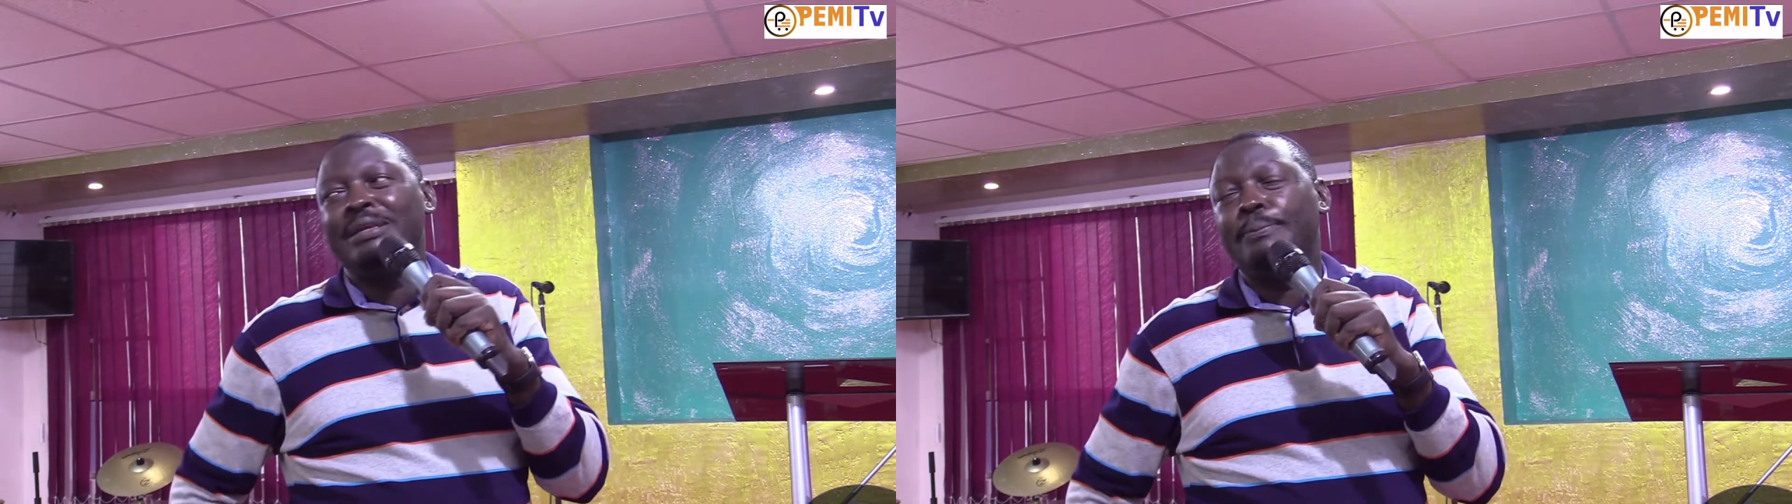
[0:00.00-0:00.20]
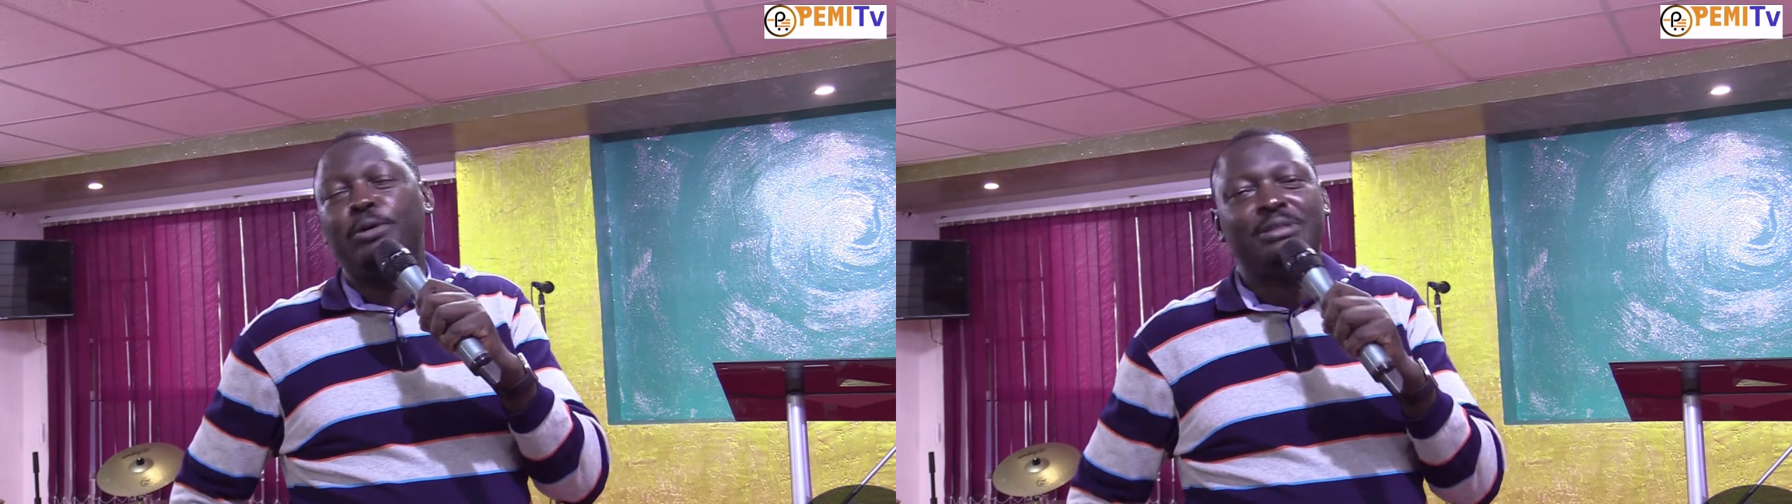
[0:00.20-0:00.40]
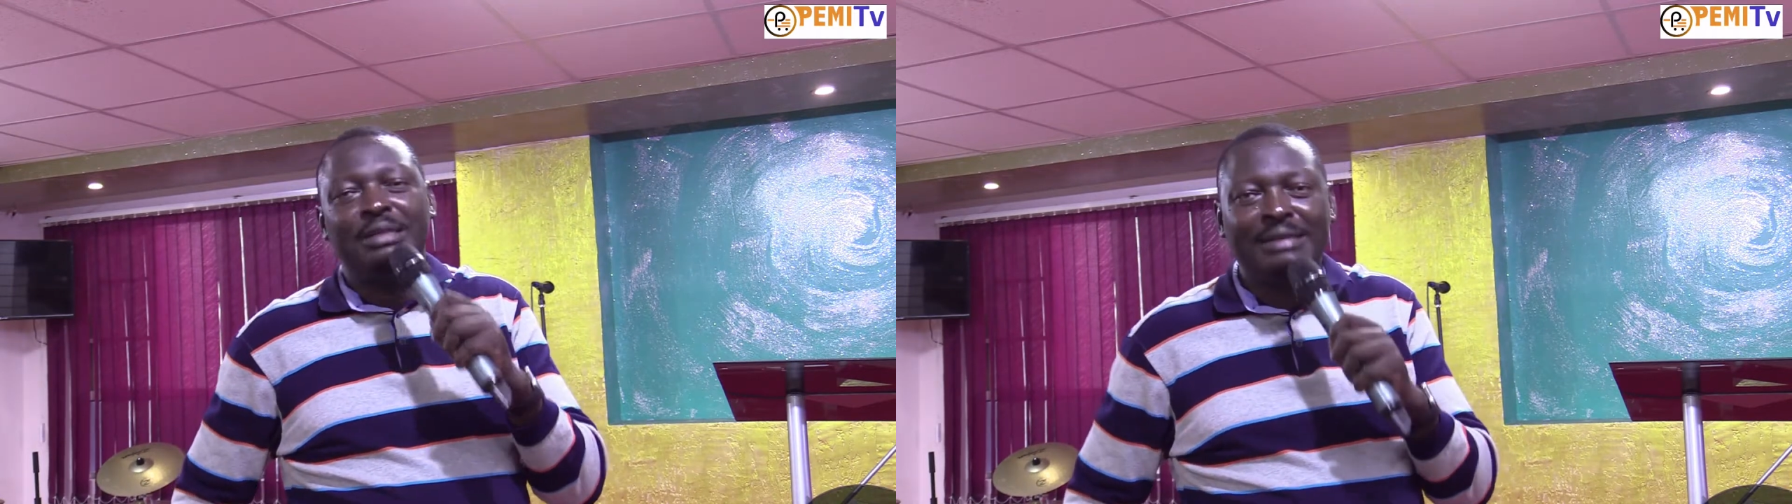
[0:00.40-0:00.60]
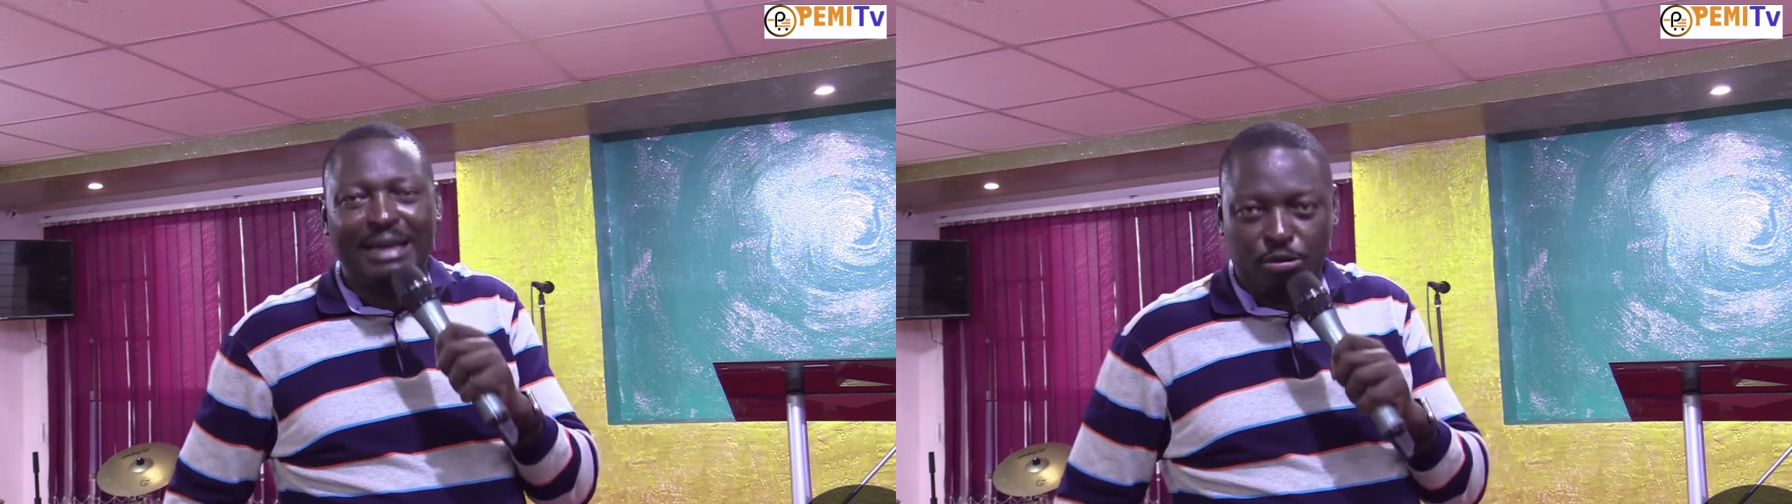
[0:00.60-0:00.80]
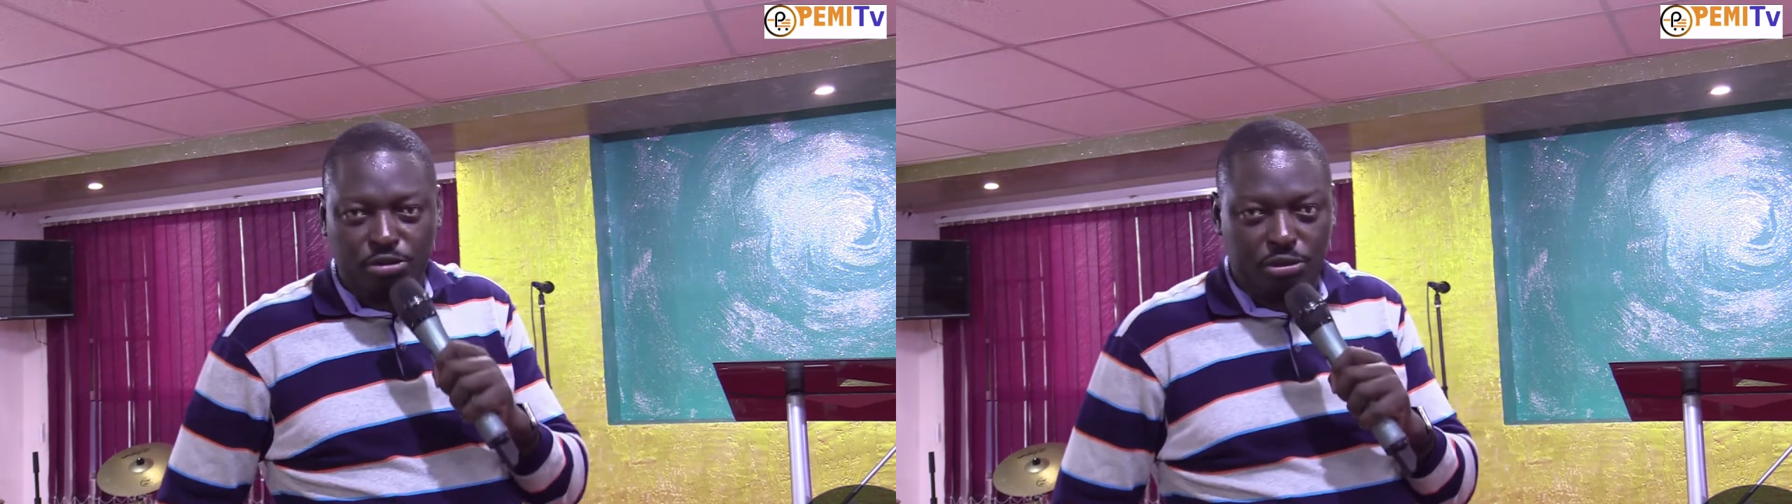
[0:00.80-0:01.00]
been deposited in
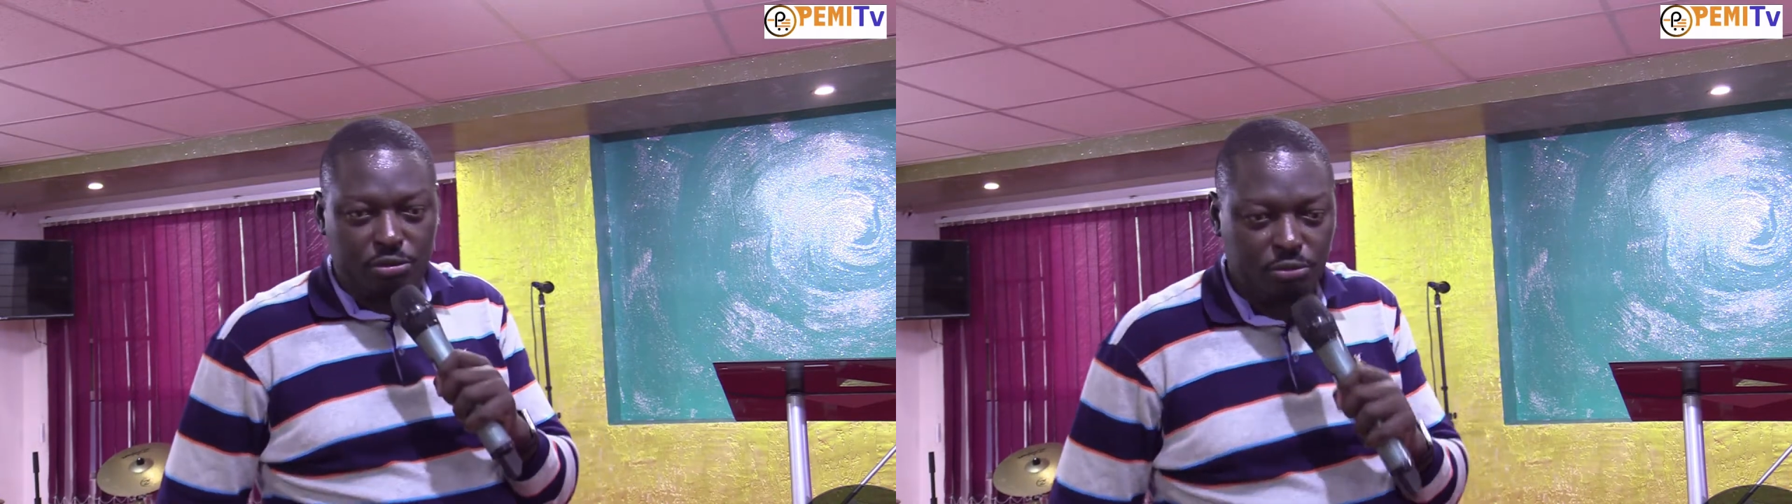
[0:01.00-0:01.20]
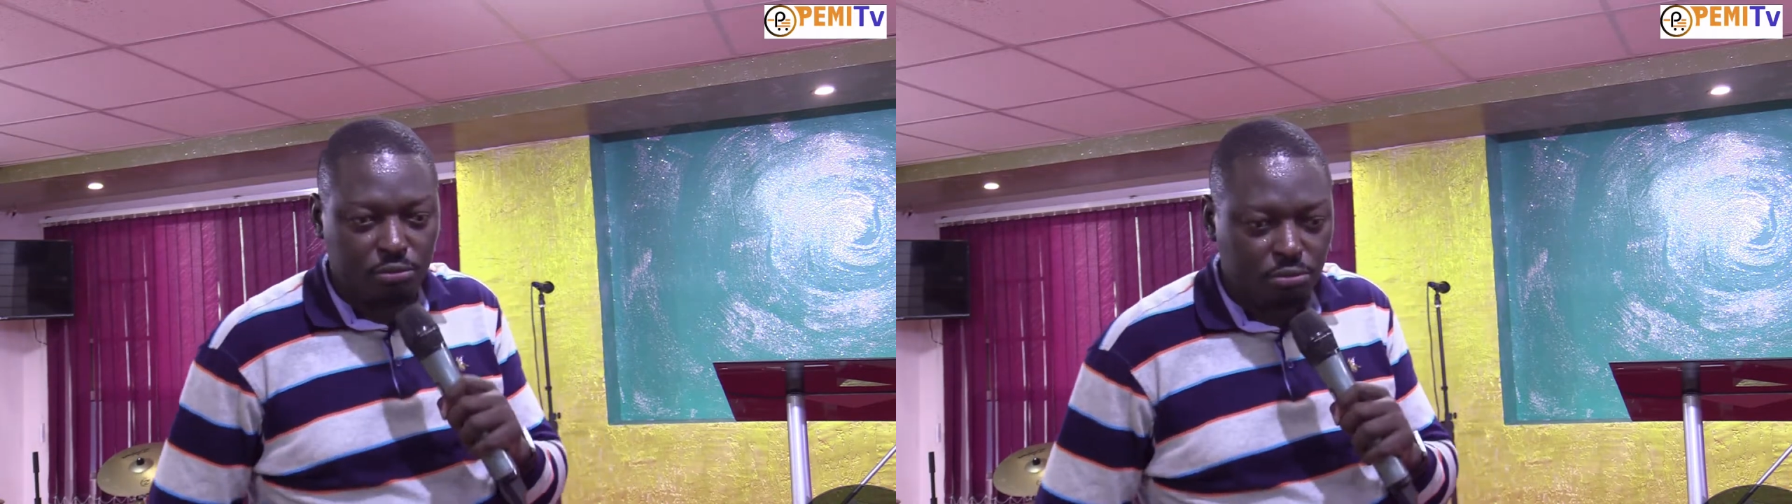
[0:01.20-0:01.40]
the account.